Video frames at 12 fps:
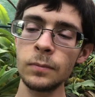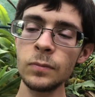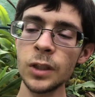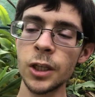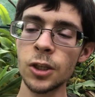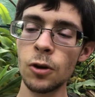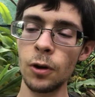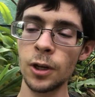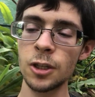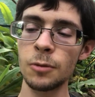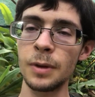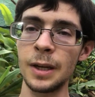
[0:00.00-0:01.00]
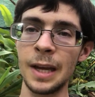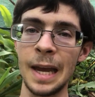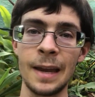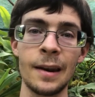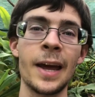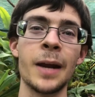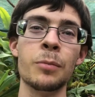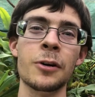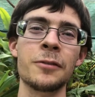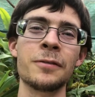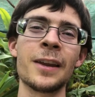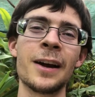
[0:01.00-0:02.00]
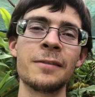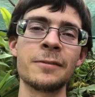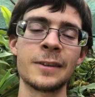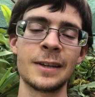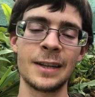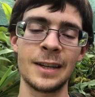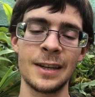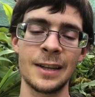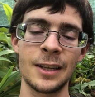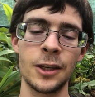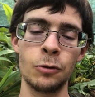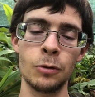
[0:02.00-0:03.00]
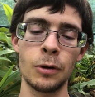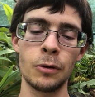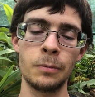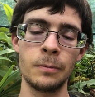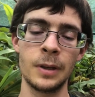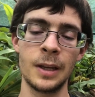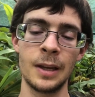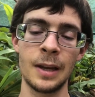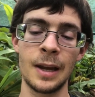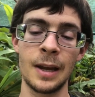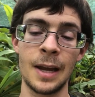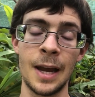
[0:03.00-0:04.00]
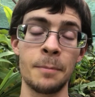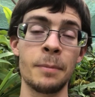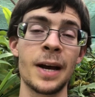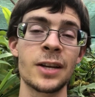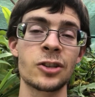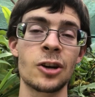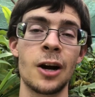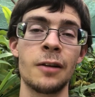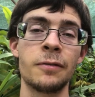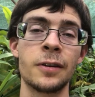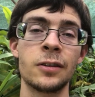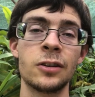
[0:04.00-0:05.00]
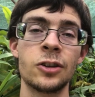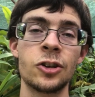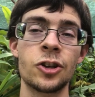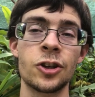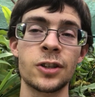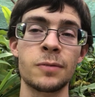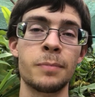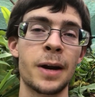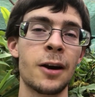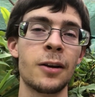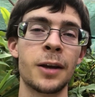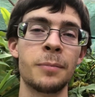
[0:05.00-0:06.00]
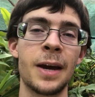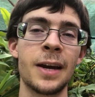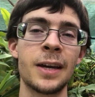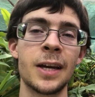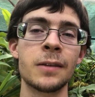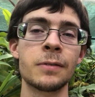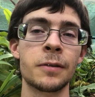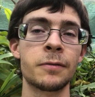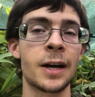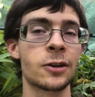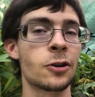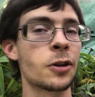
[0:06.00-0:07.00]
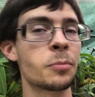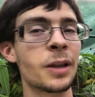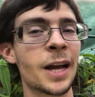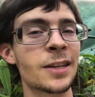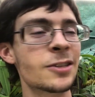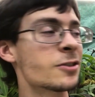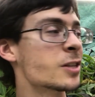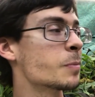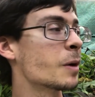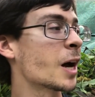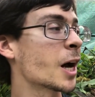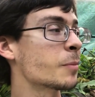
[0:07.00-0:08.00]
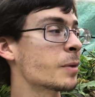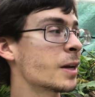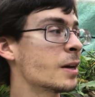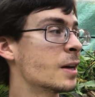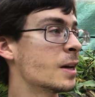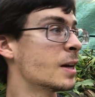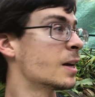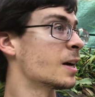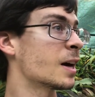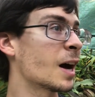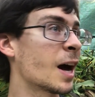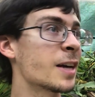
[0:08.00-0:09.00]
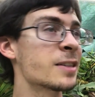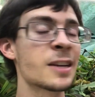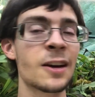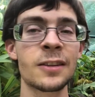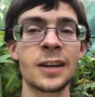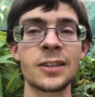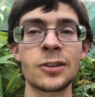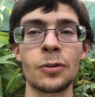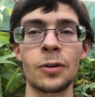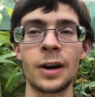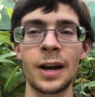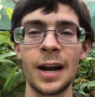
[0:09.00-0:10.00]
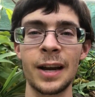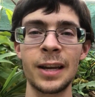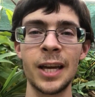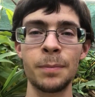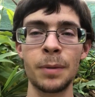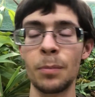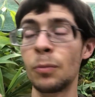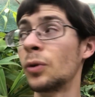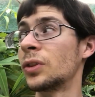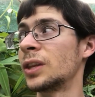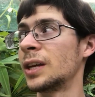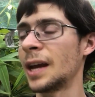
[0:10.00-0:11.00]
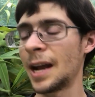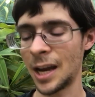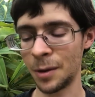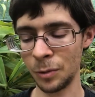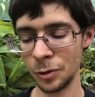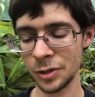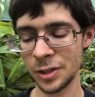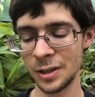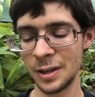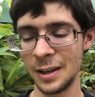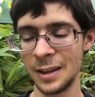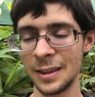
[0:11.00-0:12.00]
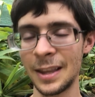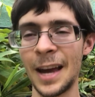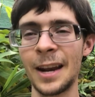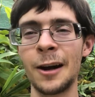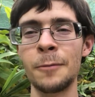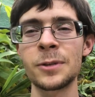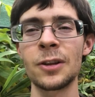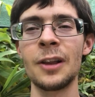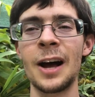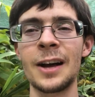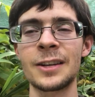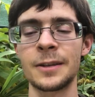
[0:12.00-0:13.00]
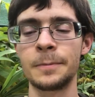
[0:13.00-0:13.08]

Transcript: It's going to be a labor of love. You will, at best, often just barely make even. In fact, all the plants you see behind me, I sell these in order to kind of keep up with the animals. That helps a lot.